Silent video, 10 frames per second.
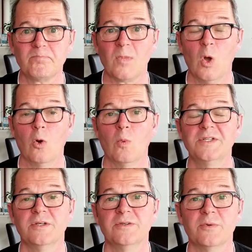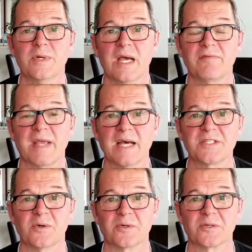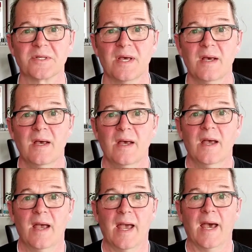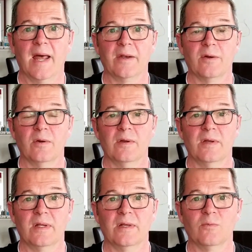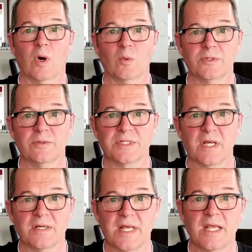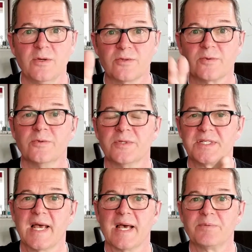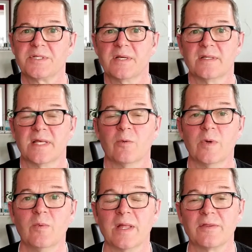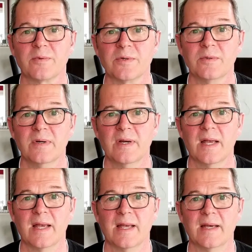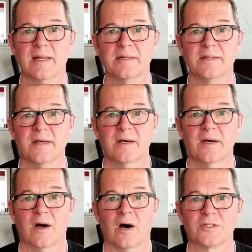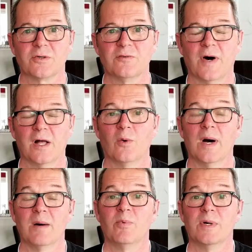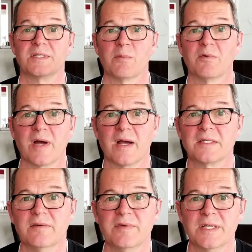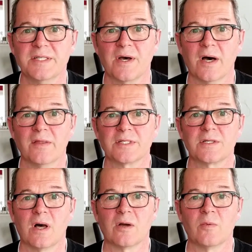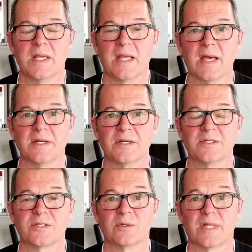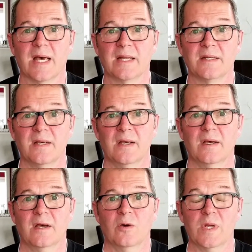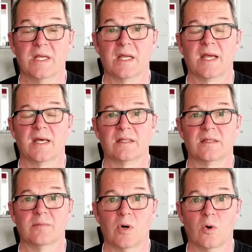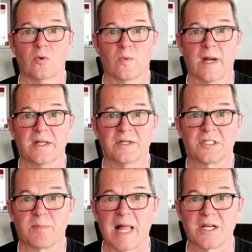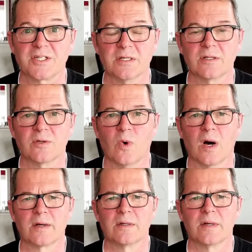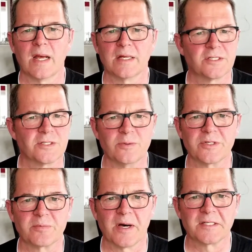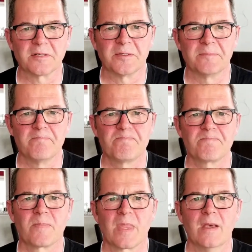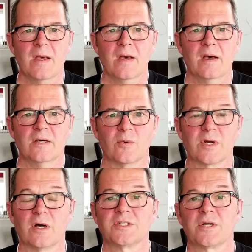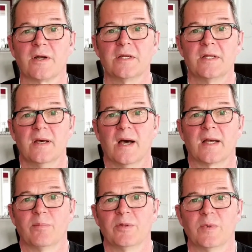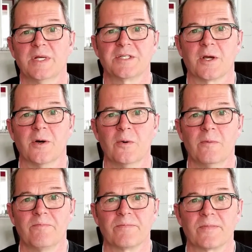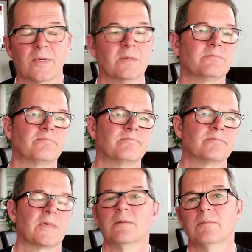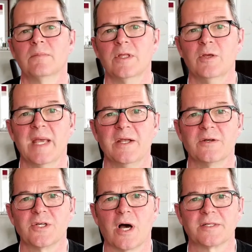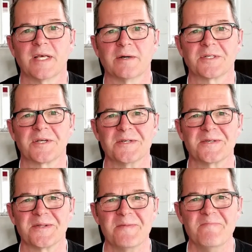Or what do you do when you have gas odors? And what we'll do is take you through the steps that we went through and also follow up with some of our activities on this long weekend so that we can get the boat ready to splash into the water as soon as possible. So it all started a couple of weeks ago. Well, you may hear dog sounds occasionally.